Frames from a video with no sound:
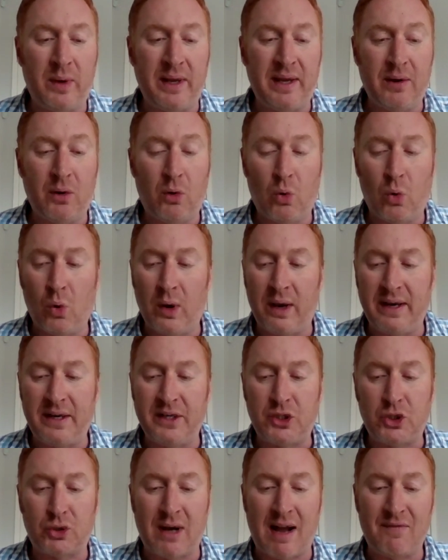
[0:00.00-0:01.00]
all
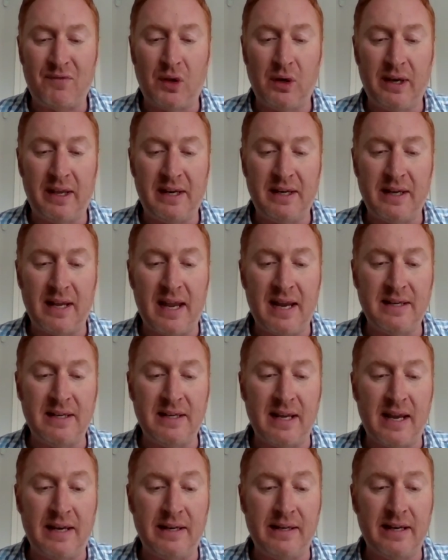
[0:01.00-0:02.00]
in travel
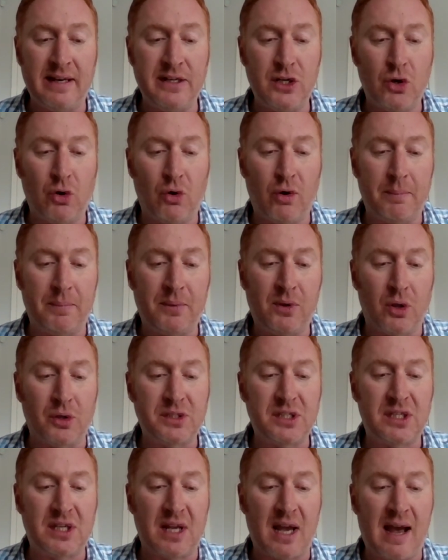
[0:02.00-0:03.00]
in Europe
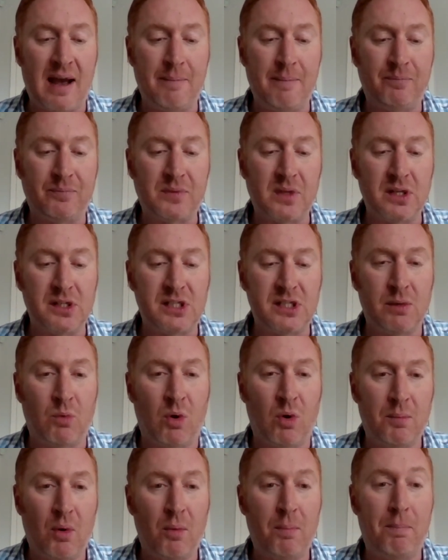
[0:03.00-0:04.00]
got
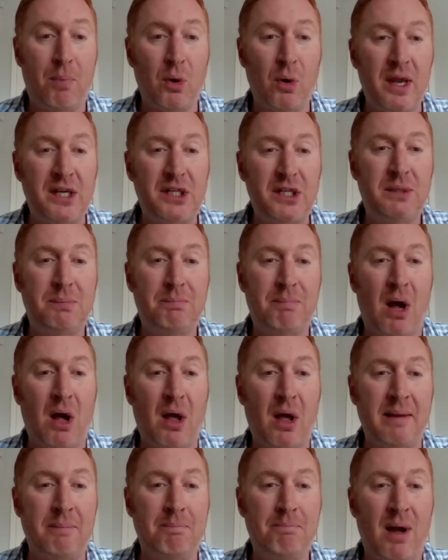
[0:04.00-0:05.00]
somewhat more bullish
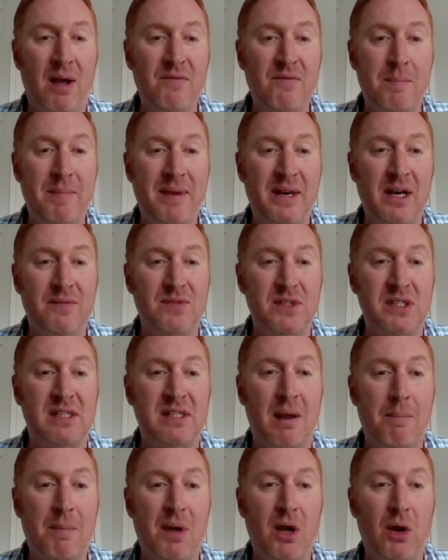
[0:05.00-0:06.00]
by the middle of the
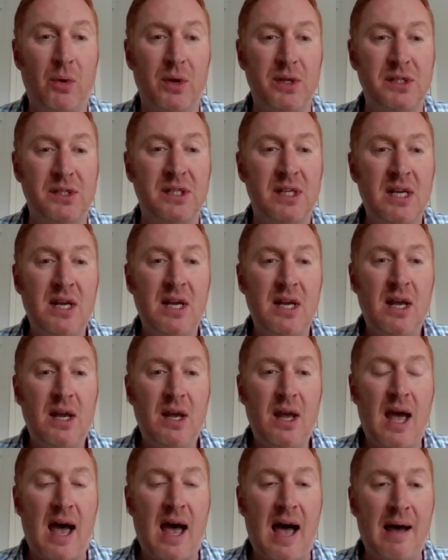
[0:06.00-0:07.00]
summer as
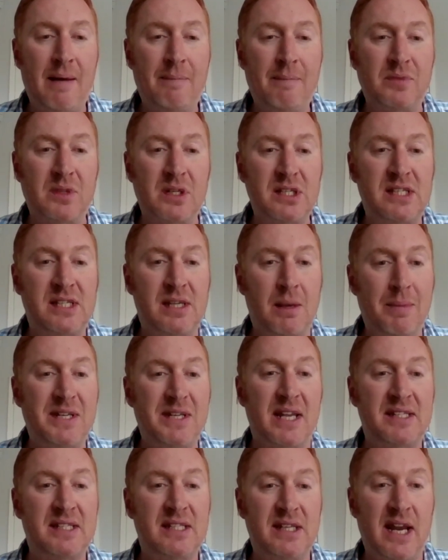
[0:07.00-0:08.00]
summer
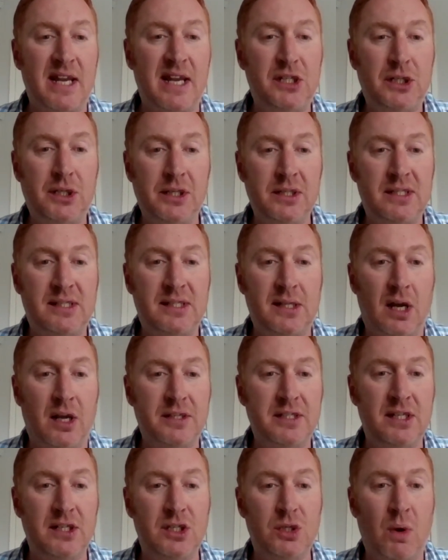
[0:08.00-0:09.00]
destinations
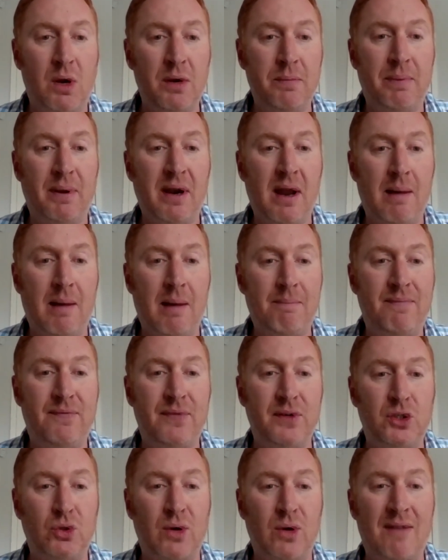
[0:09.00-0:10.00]
started to open up
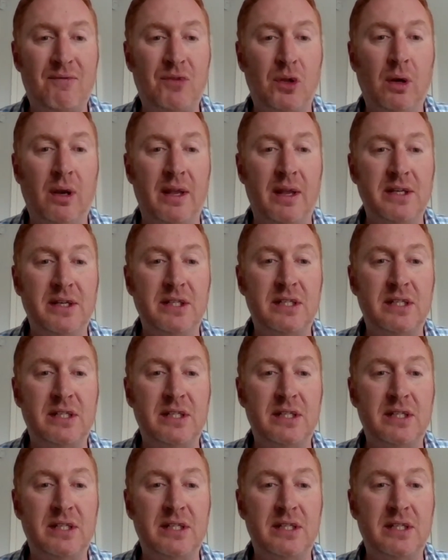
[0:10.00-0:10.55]
for travel, and